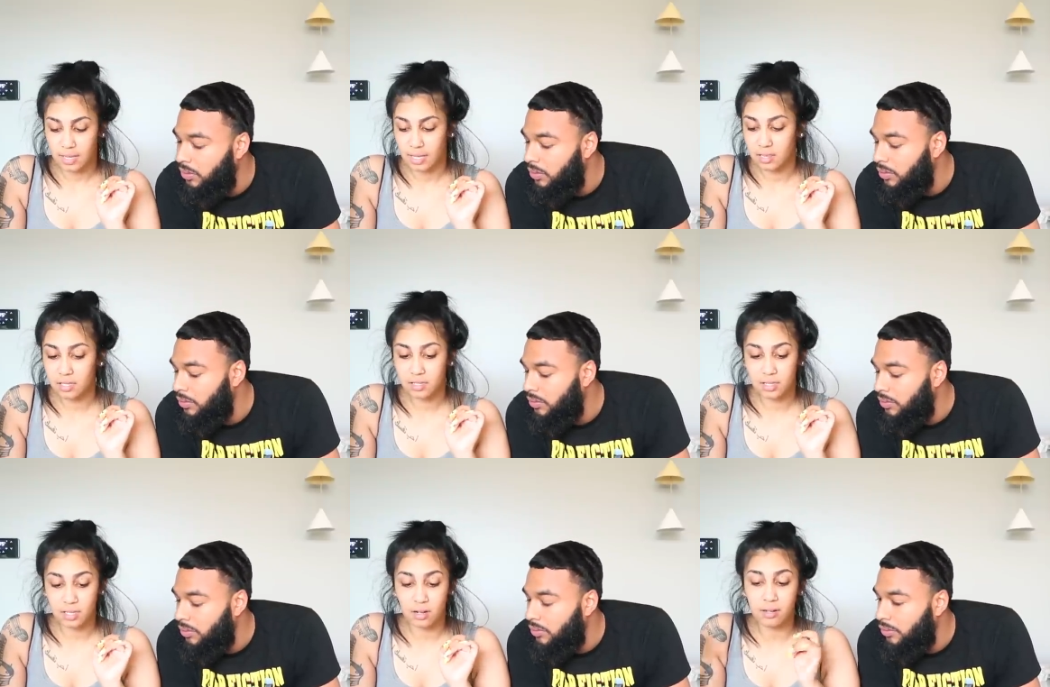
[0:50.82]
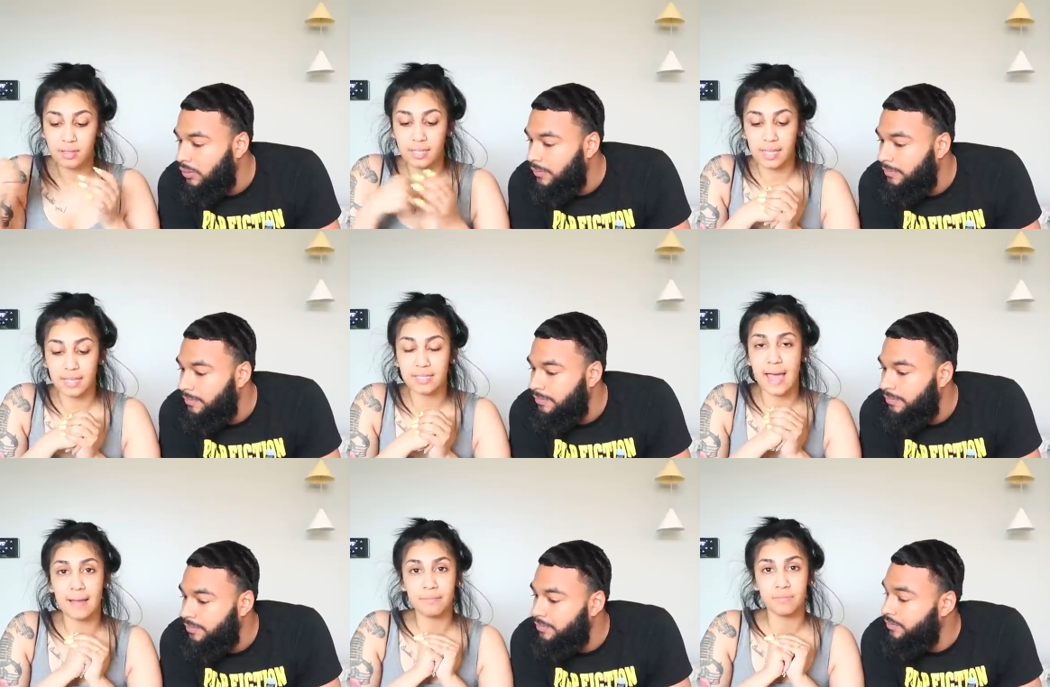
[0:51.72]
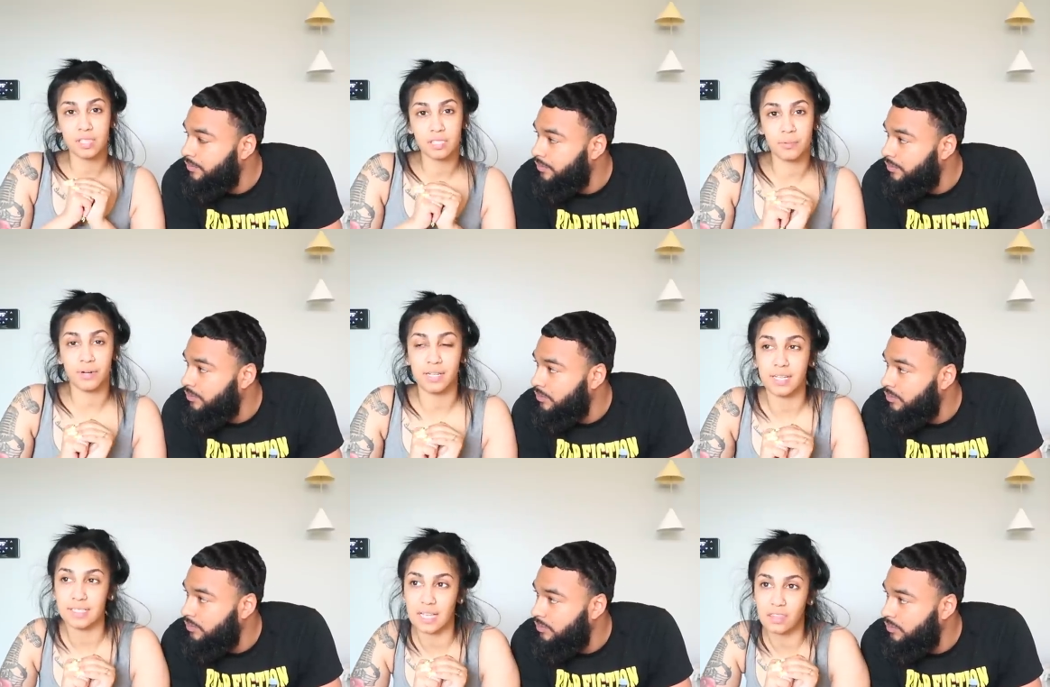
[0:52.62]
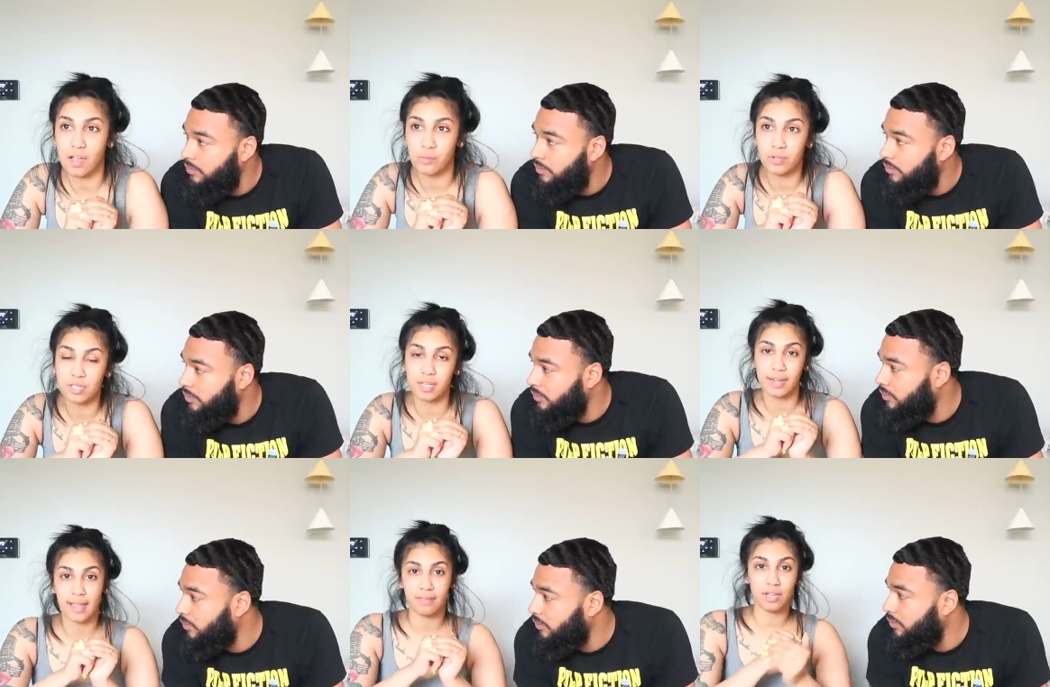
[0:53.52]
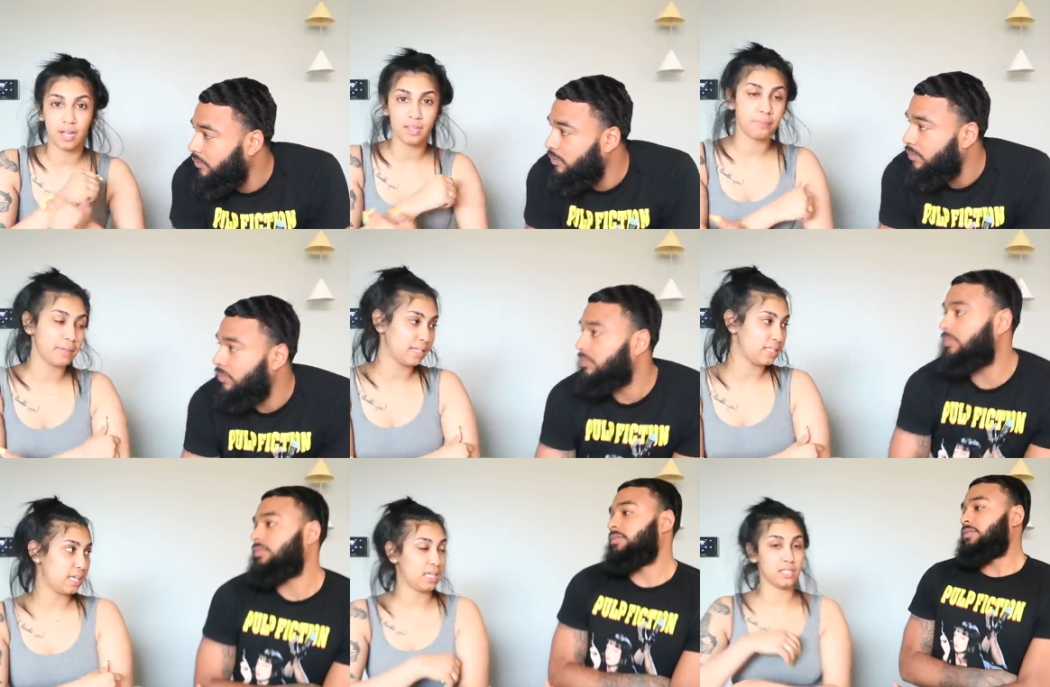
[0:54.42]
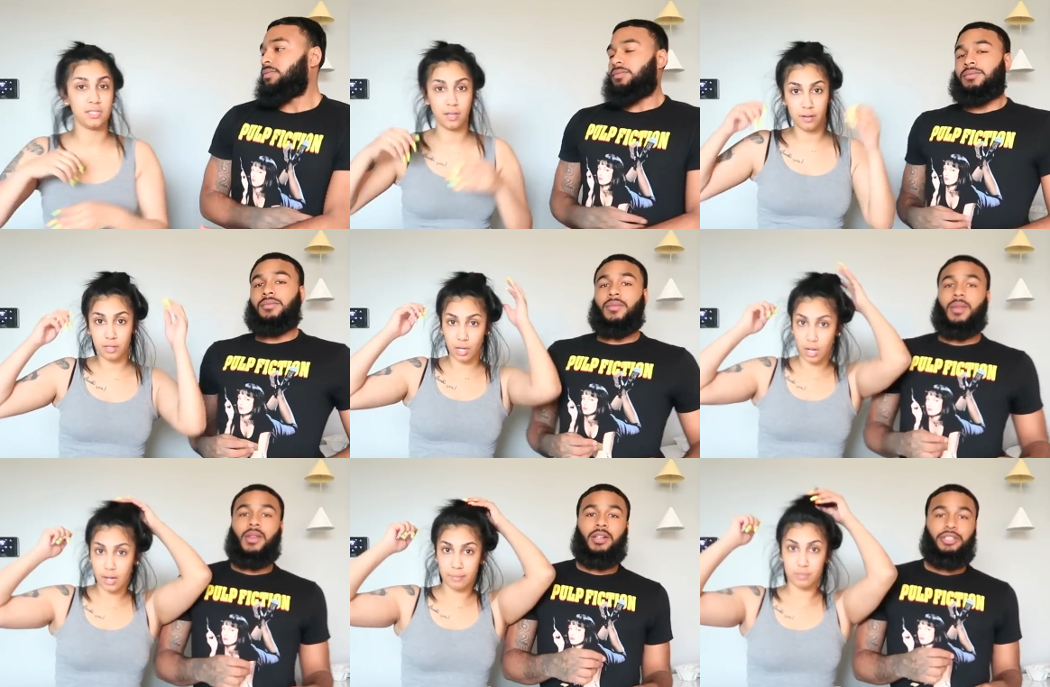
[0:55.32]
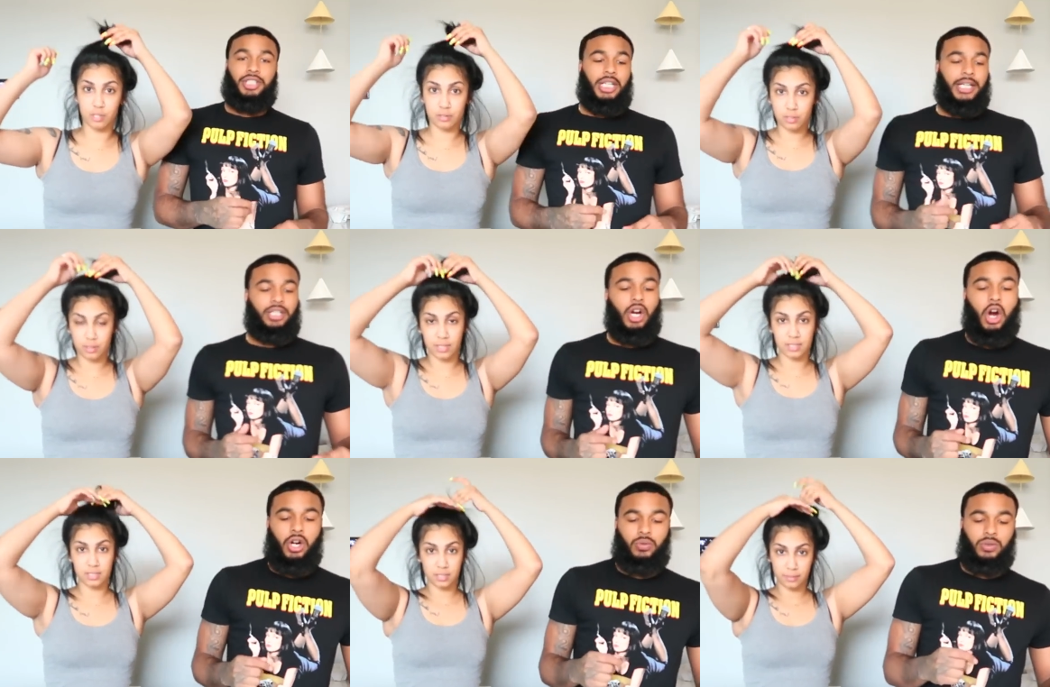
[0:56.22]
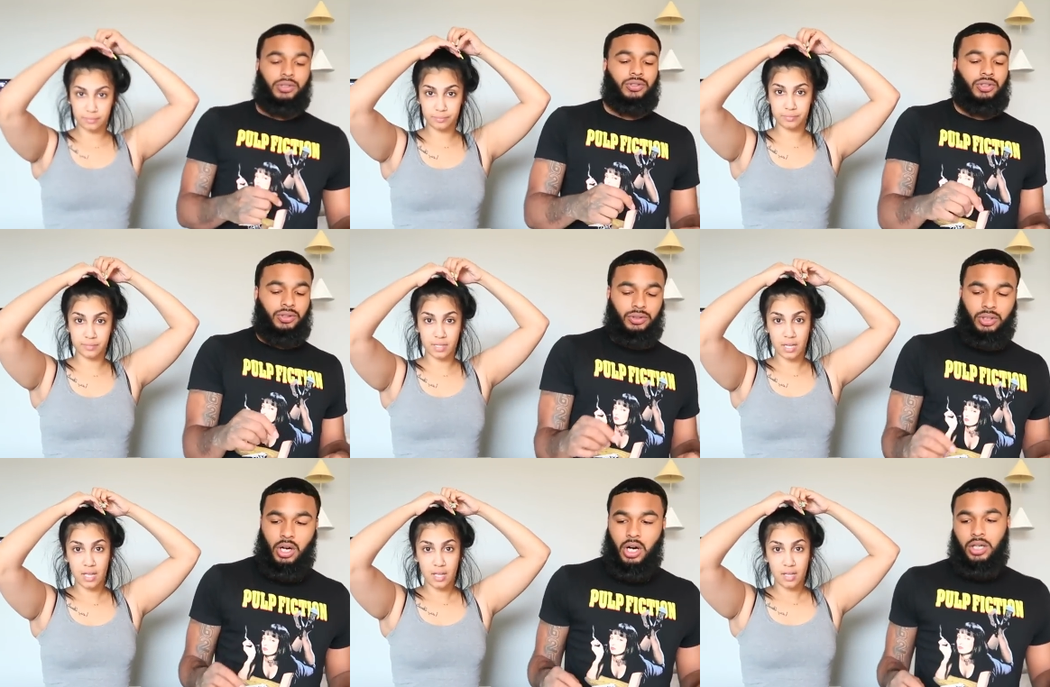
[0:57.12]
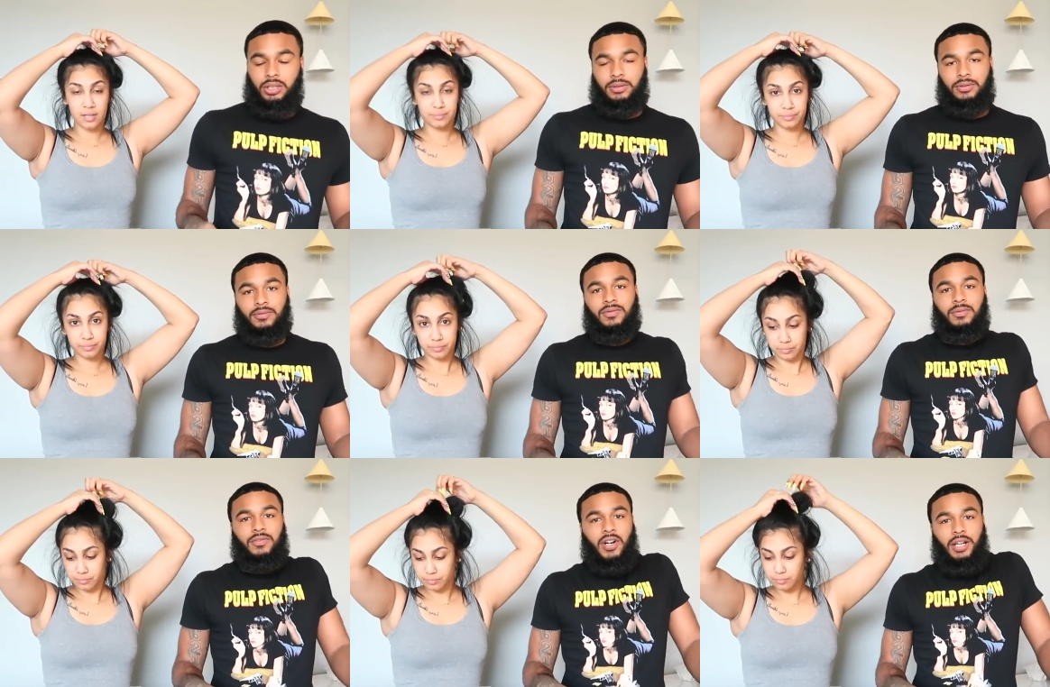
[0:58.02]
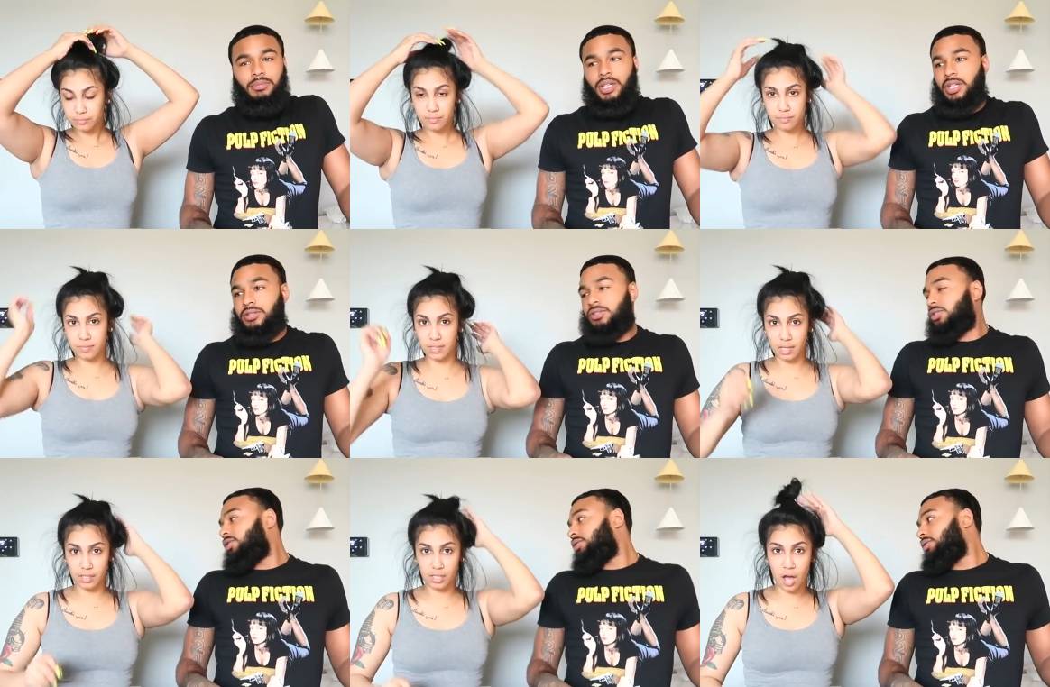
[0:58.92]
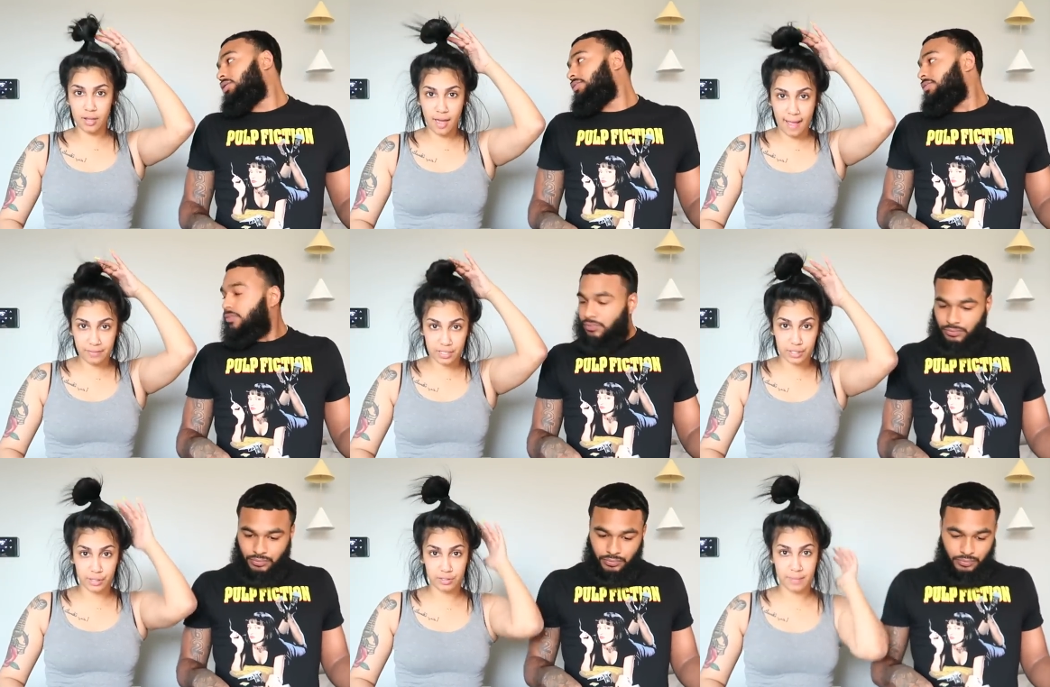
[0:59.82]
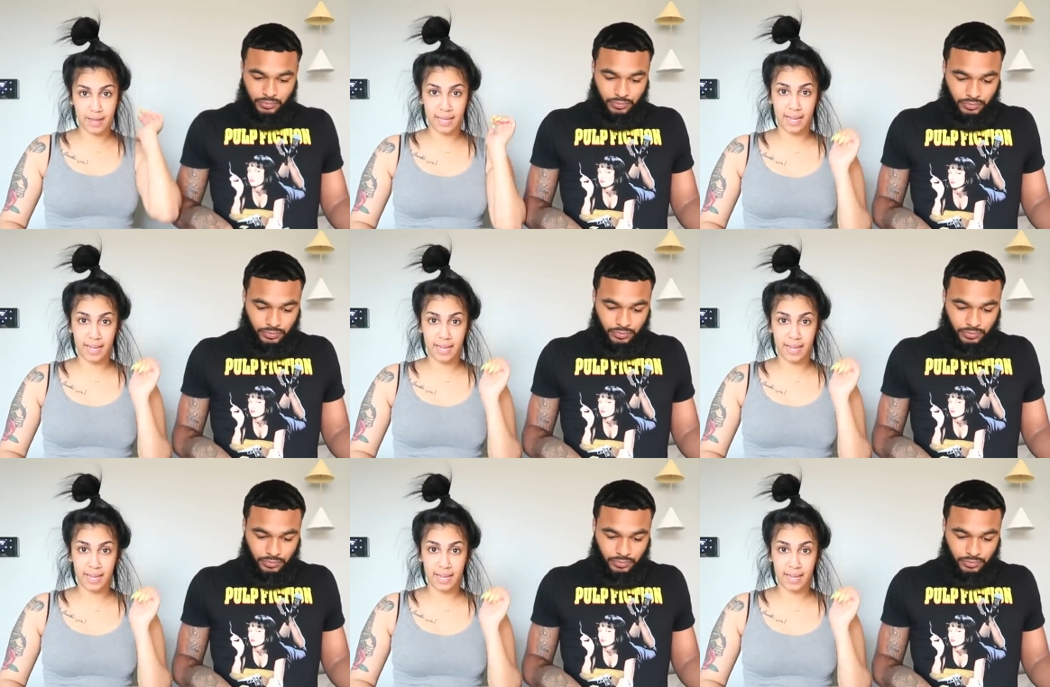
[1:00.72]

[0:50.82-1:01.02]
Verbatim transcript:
Speaker 1: yeah it looked good only thing is i'm disappointed because i thought we was gonna have the other plantains the the um she liked the
Speaker 2: hard ones the hard fried bananas
Speaker 1: y'all y'all have to excuse my